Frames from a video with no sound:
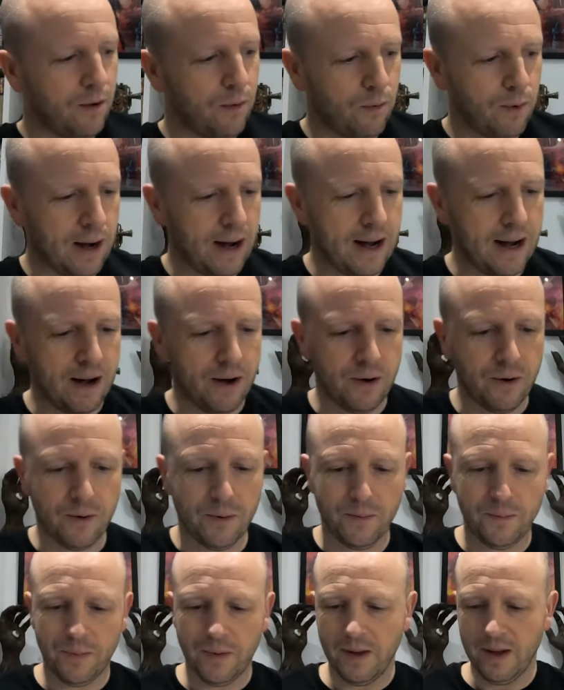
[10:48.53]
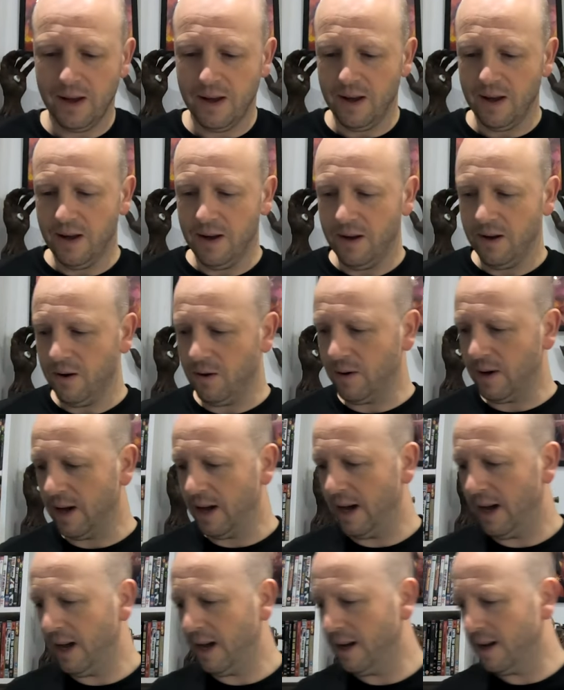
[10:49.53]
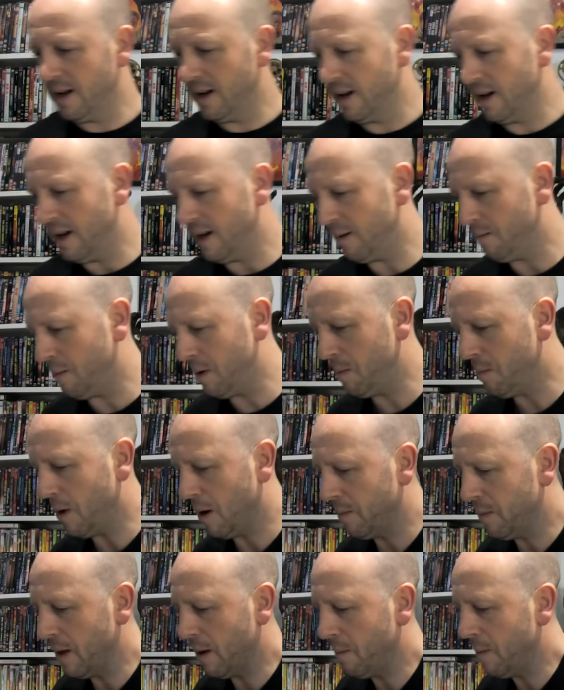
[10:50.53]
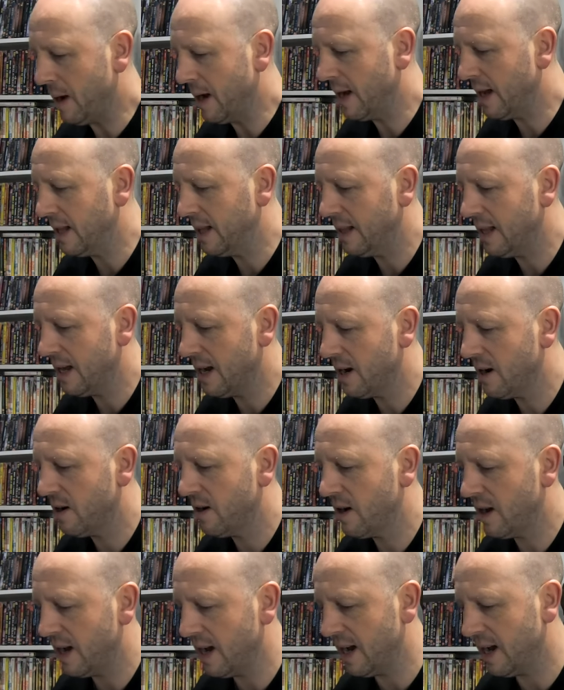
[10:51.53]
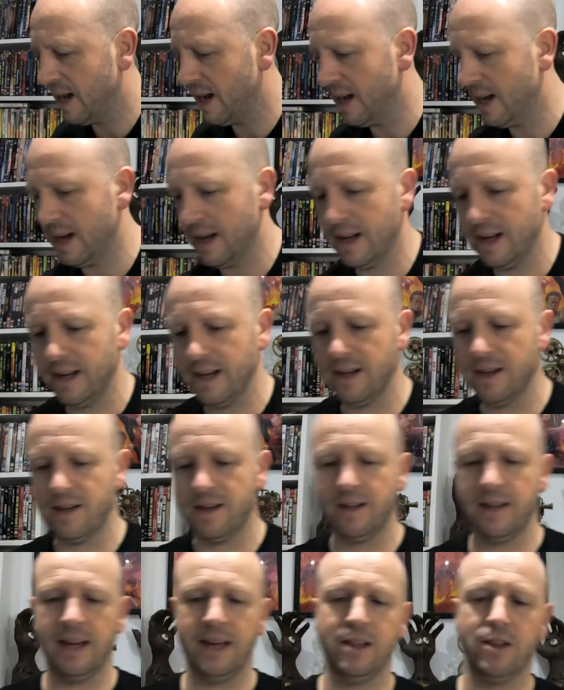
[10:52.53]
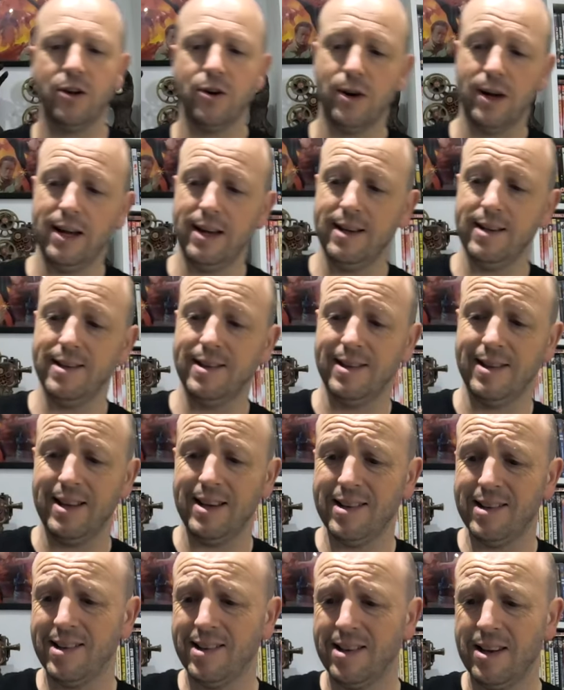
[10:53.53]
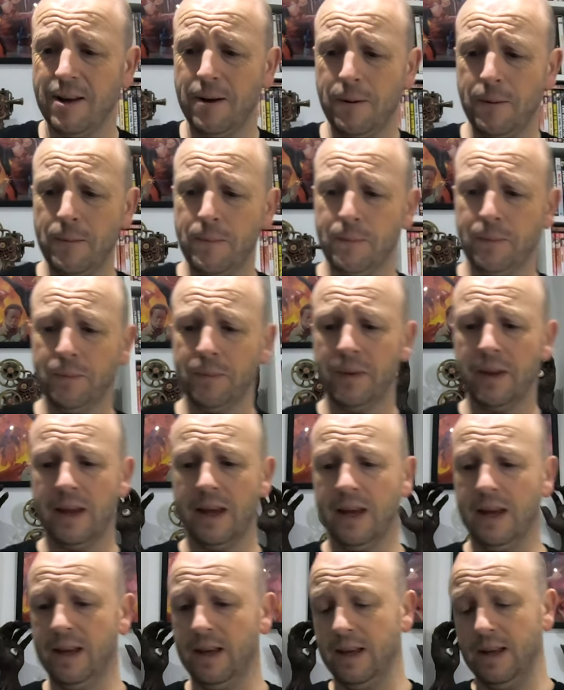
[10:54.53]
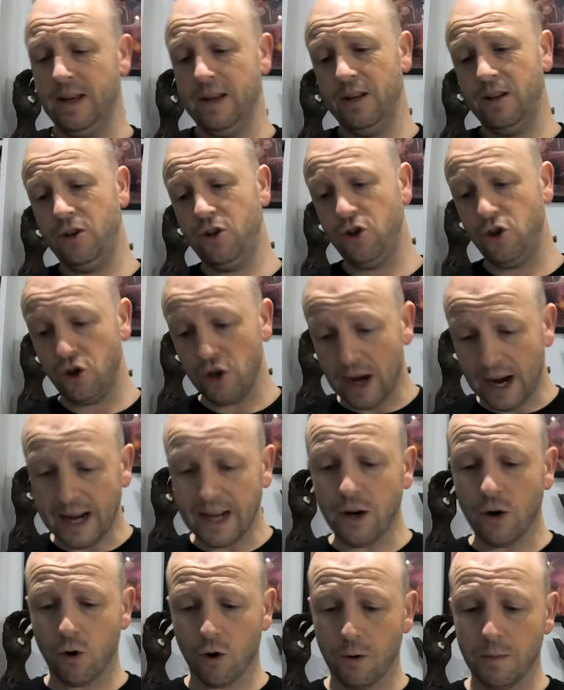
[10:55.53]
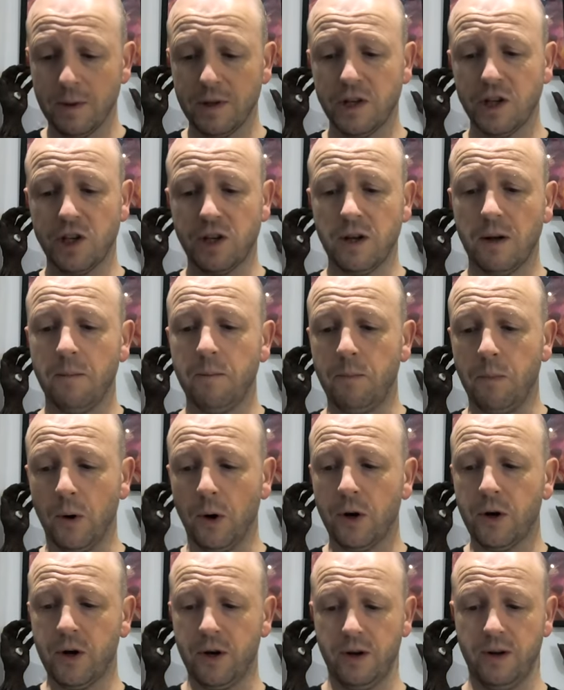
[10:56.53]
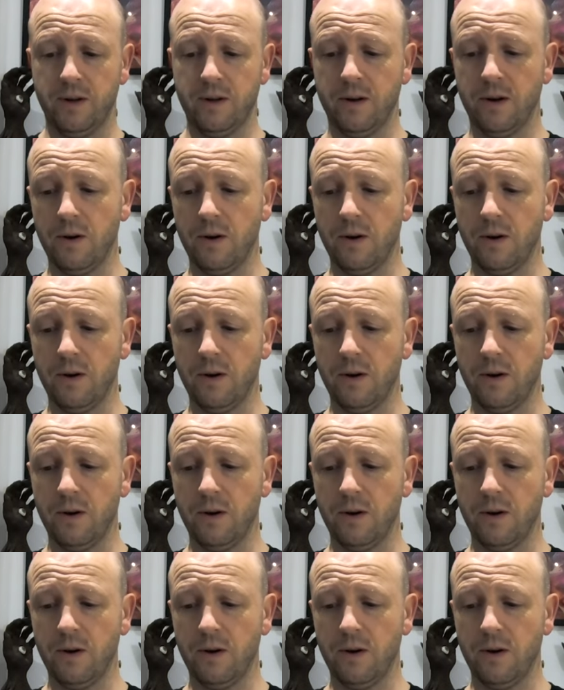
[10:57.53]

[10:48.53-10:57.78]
Wow. Okay, let me pop that back in there. And then there is this ginormous book.